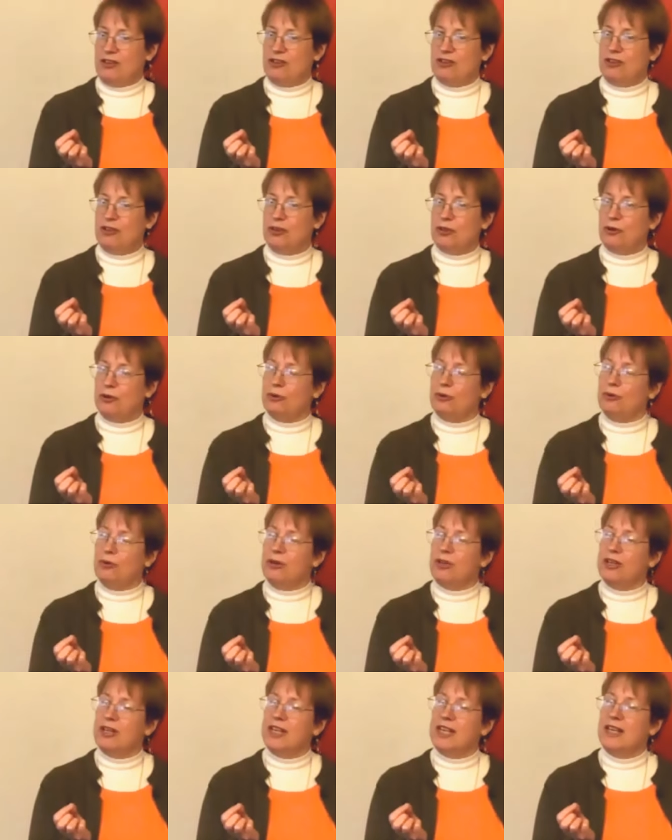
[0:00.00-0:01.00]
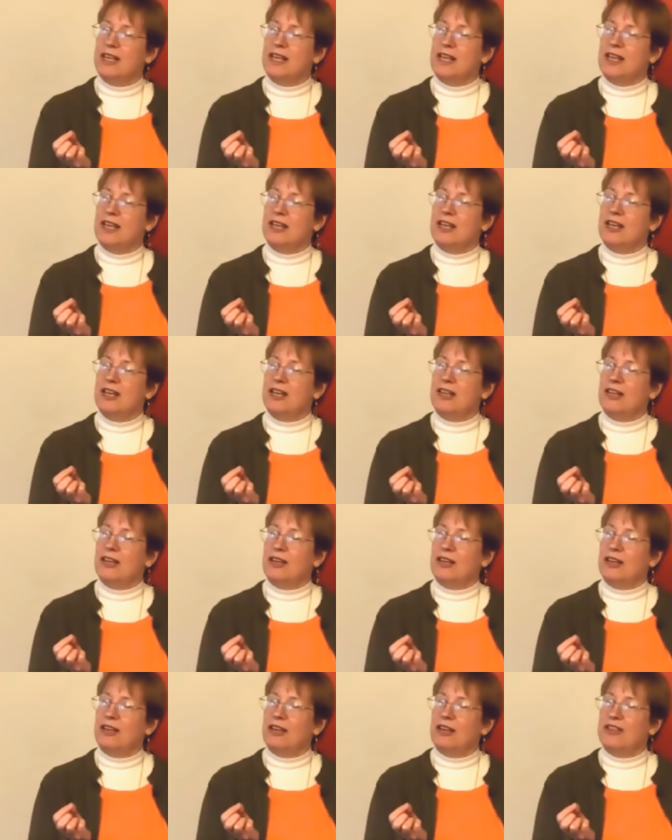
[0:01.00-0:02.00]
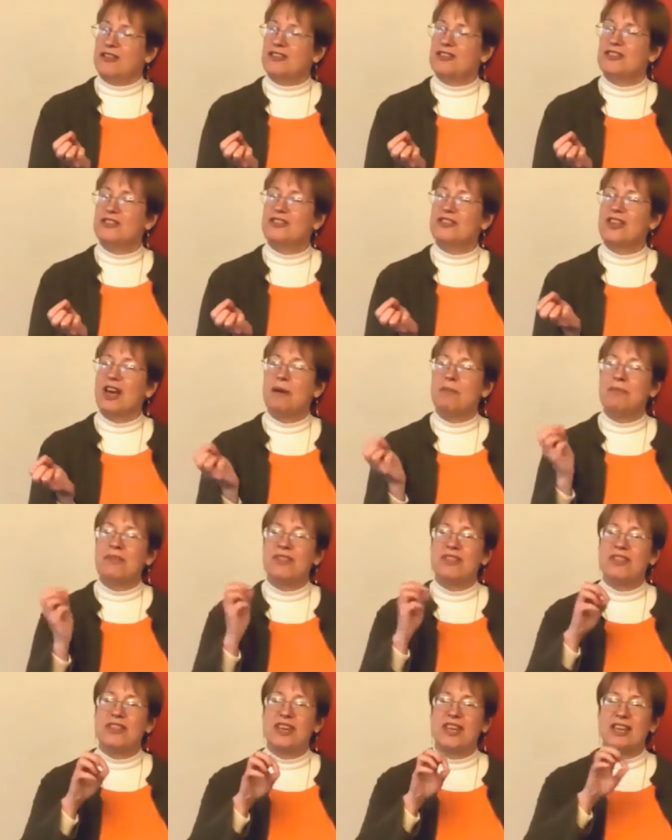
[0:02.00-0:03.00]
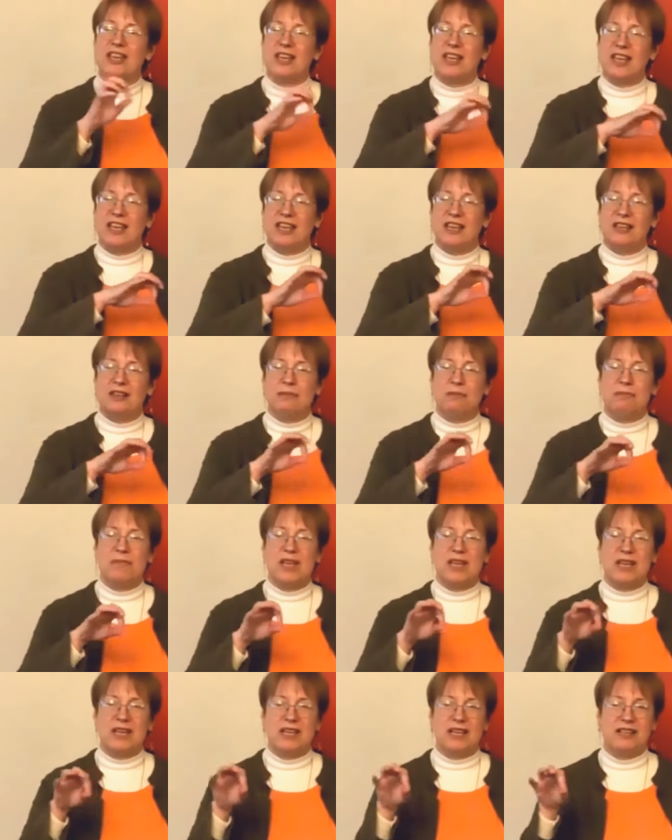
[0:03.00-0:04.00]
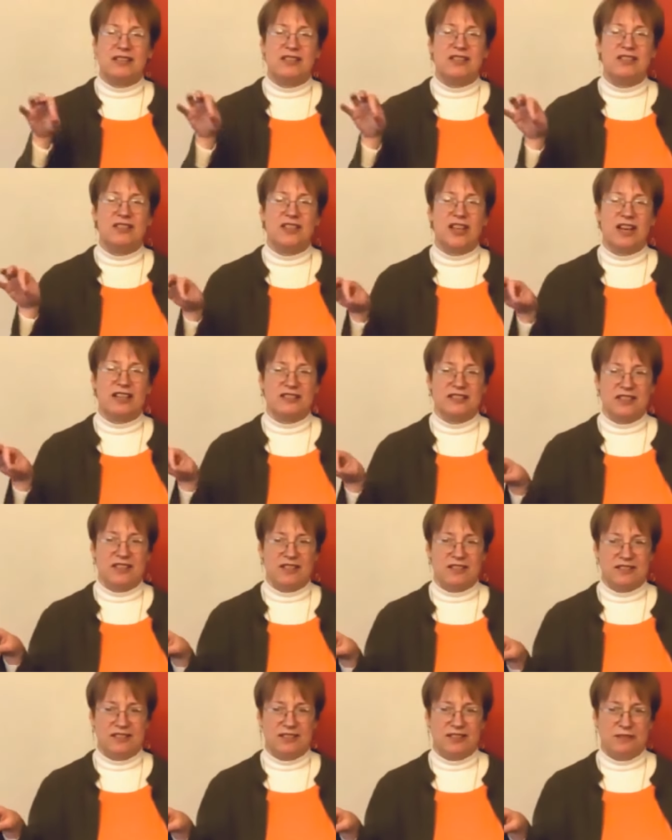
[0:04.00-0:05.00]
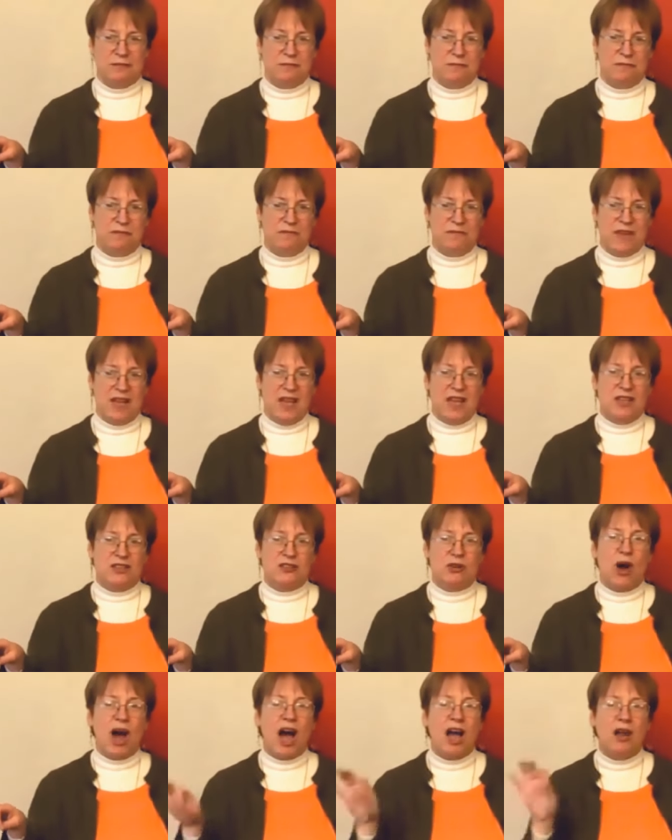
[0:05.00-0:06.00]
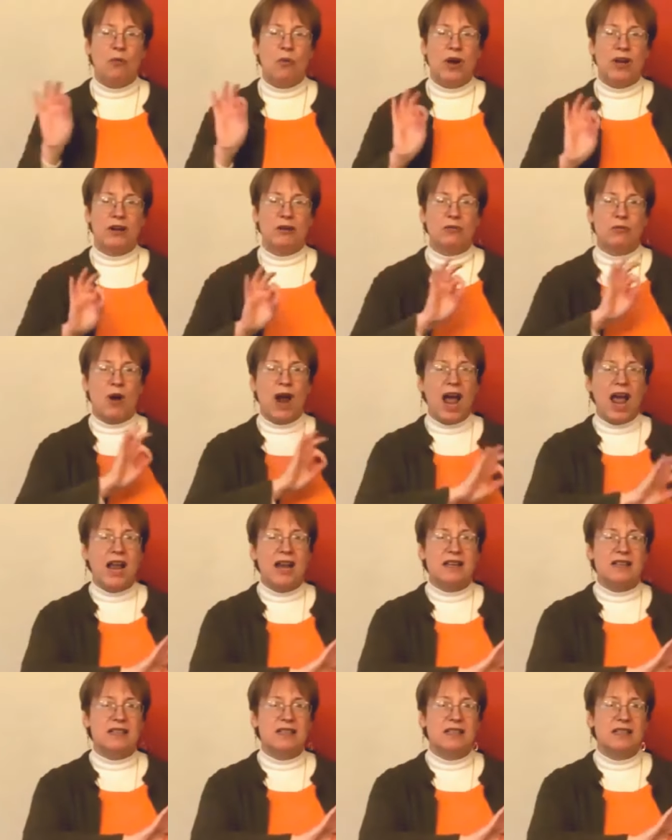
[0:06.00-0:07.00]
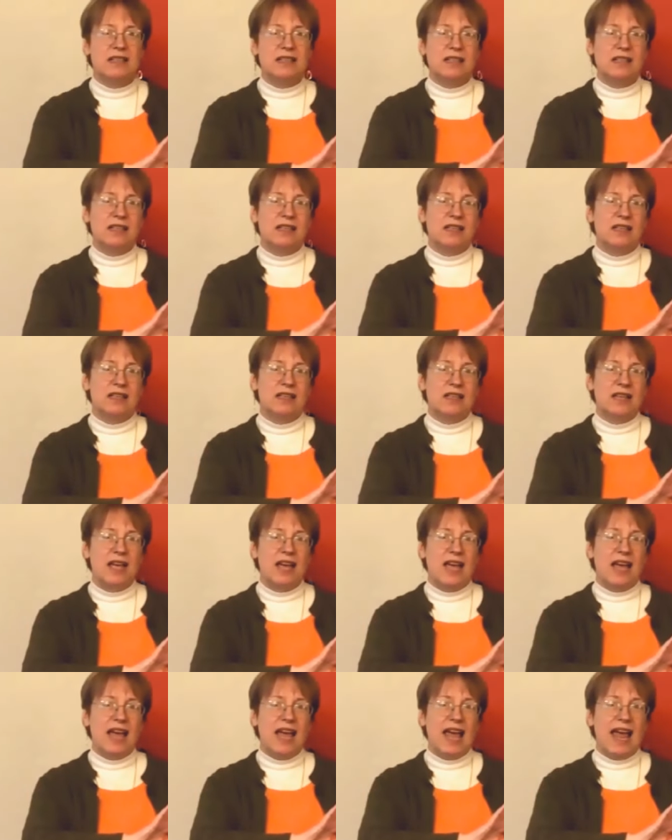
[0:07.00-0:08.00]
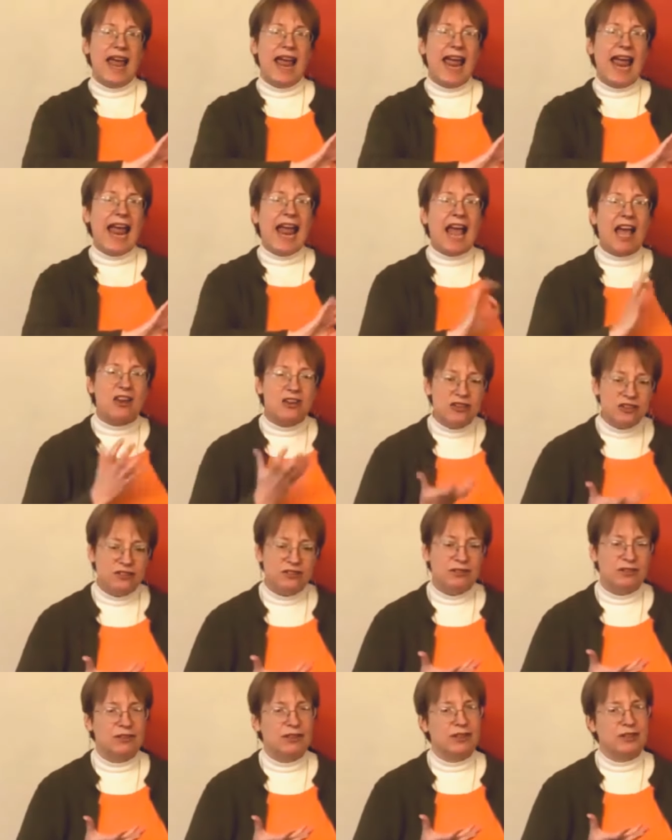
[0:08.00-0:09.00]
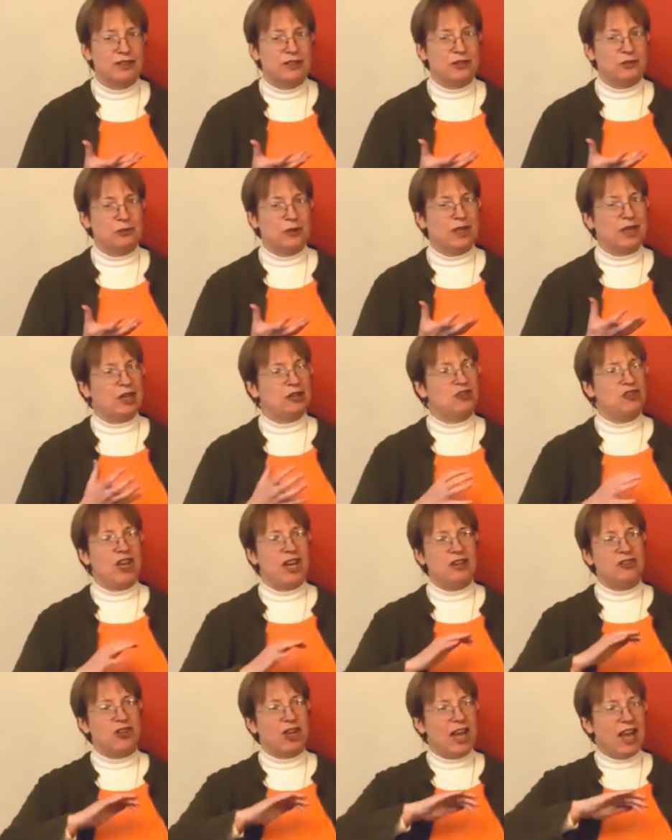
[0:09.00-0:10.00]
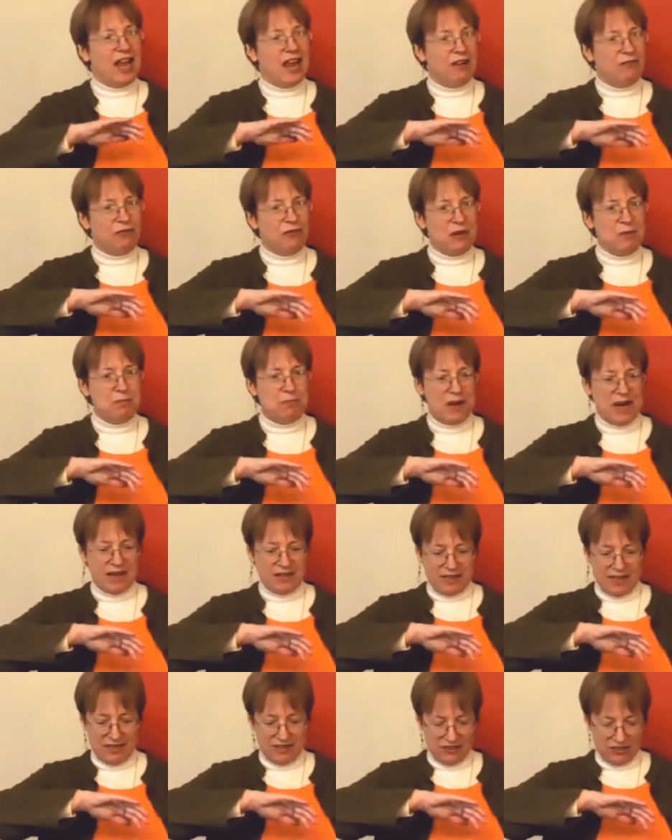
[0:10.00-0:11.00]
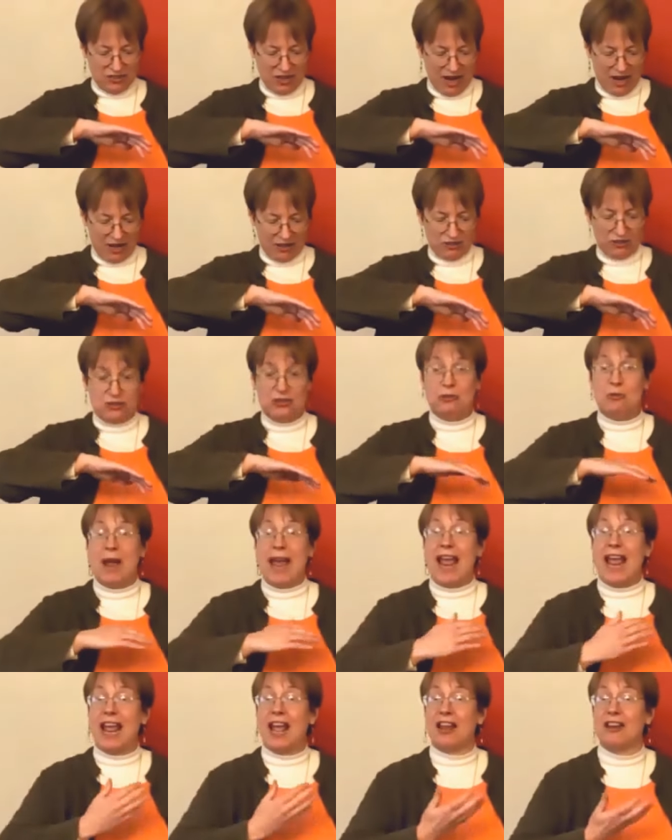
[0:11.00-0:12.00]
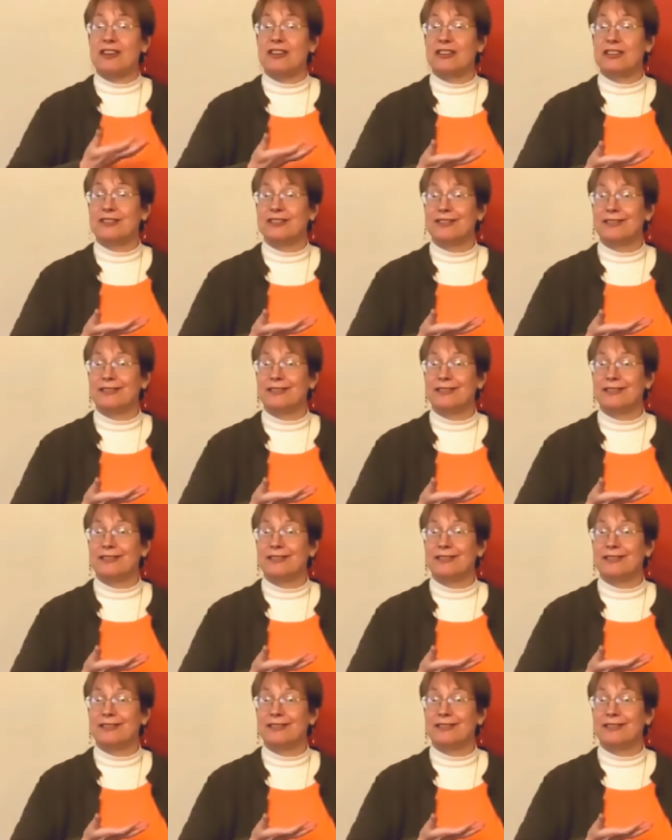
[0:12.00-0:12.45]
to something in me doesn't. So I want to write and, because we're going to change every but inside us to and.